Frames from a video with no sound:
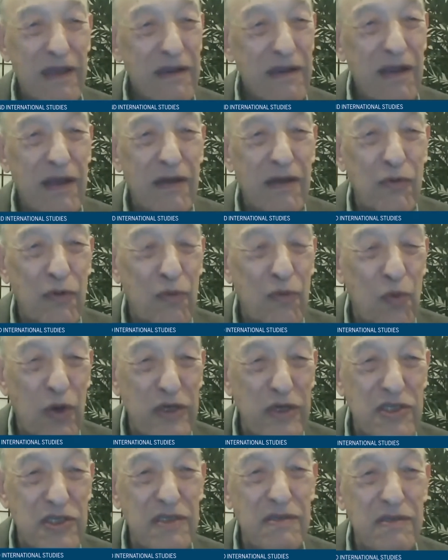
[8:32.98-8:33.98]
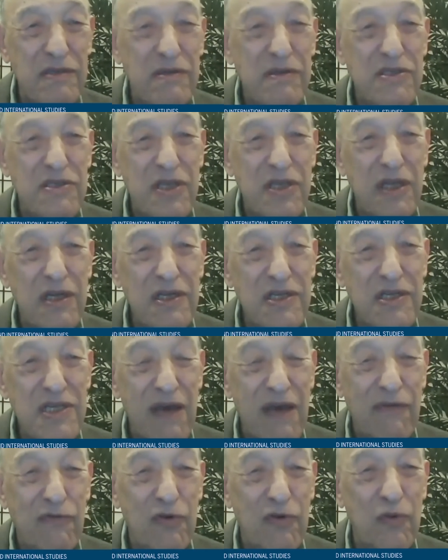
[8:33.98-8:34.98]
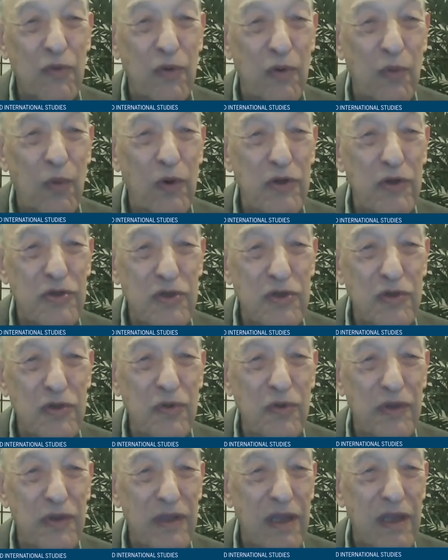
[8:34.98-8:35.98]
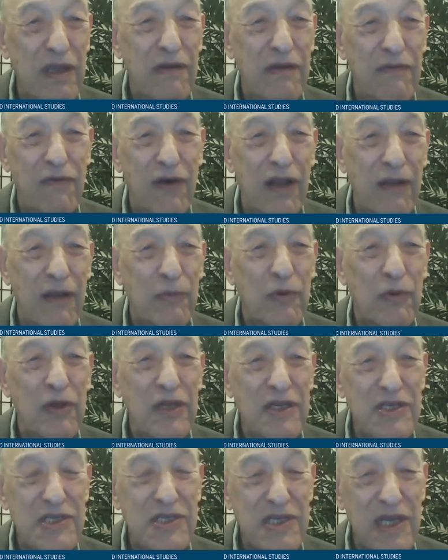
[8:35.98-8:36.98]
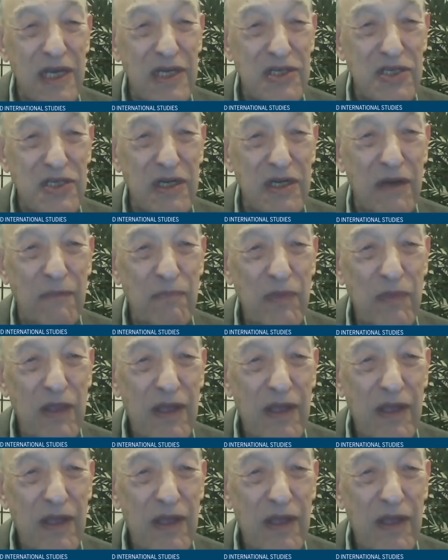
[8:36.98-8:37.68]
with Russian studies after World War II, and then developed in East Asia.